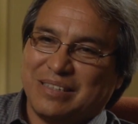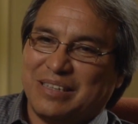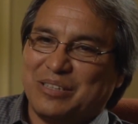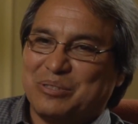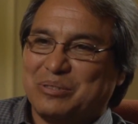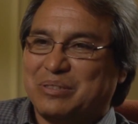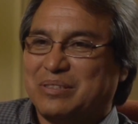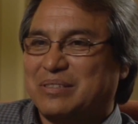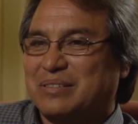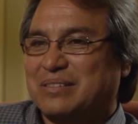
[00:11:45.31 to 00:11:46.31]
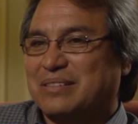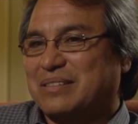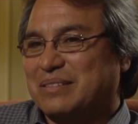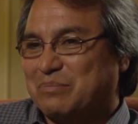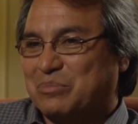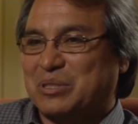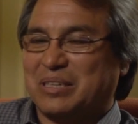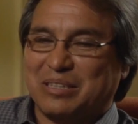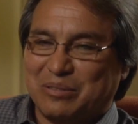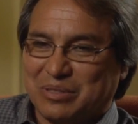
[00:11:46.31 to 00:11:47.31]
others,
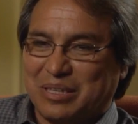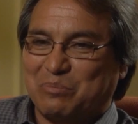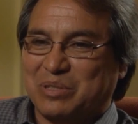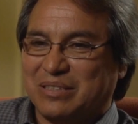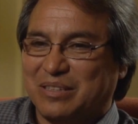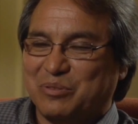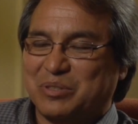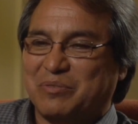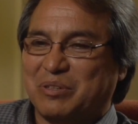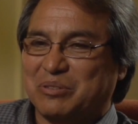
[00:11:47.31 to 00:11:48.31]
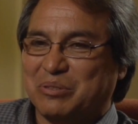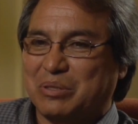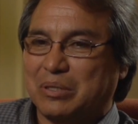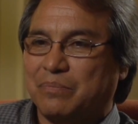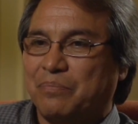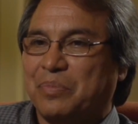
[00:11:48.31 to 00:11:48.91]
particularly those that help me at the University of Arizona.